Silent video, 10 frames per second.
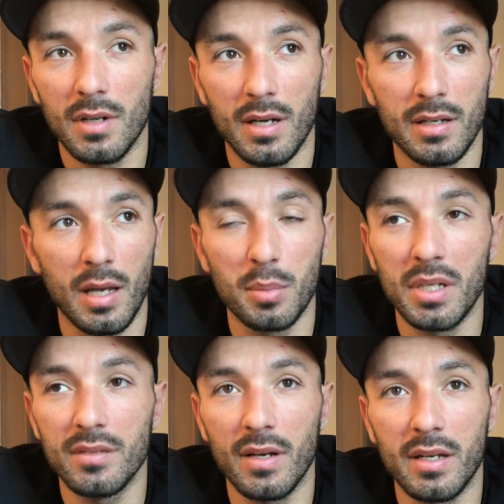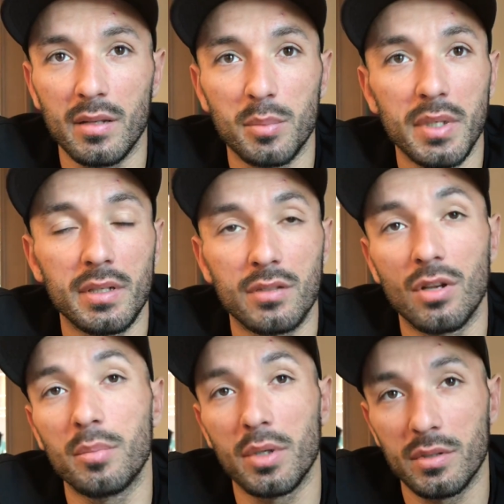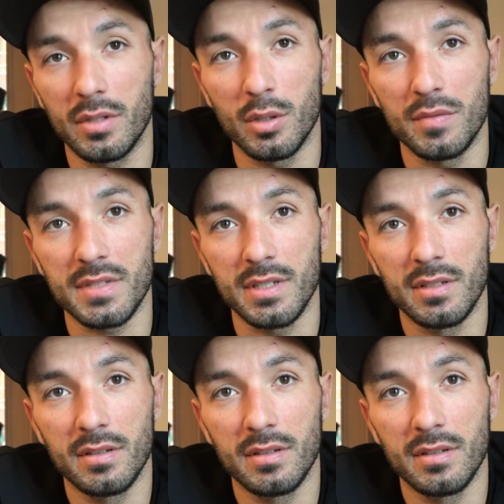and I believe I can be the champion in the UFC.